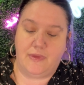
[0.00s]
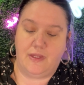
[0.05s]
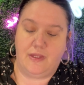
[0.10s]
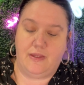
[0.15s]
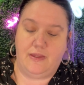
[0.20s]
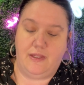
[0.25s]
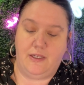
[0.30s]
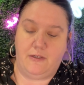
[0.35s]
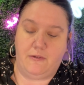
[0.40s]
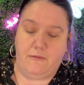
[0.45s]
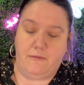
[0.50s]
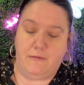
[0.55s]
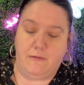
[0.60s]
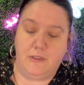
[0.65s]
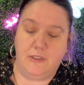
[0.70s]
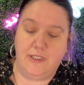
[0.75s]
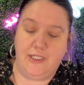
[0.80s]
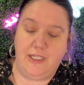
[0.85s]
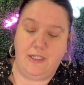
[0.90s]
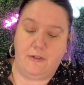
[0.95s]
They're
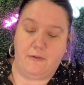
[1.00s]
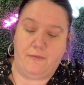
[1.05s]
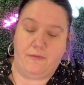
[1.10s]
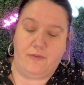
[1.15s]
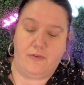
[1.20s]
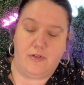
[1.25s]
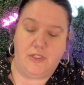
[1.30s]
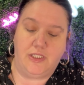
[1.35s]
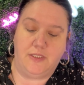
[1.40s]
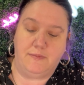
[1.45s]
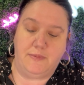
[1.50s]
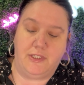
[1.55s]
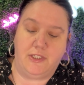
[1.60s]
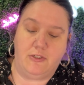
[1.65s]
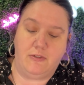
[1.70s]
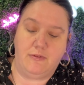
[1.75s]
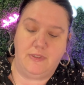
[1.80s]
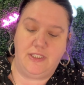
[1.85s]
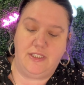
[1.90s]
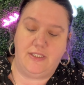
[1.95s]
really
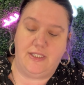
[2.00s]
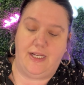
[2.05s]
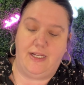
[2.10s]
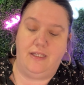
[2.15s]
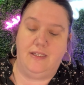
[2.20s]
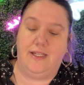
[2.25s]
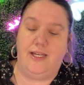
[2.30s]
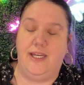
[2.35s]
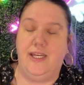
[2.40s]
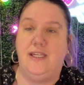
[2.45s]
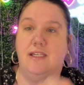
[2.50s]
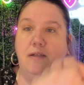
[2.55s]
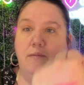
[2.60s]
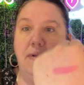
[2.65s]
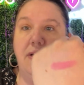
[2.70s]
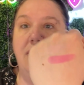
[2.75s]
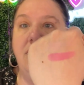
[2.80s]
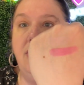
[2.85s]
affordable, which I like about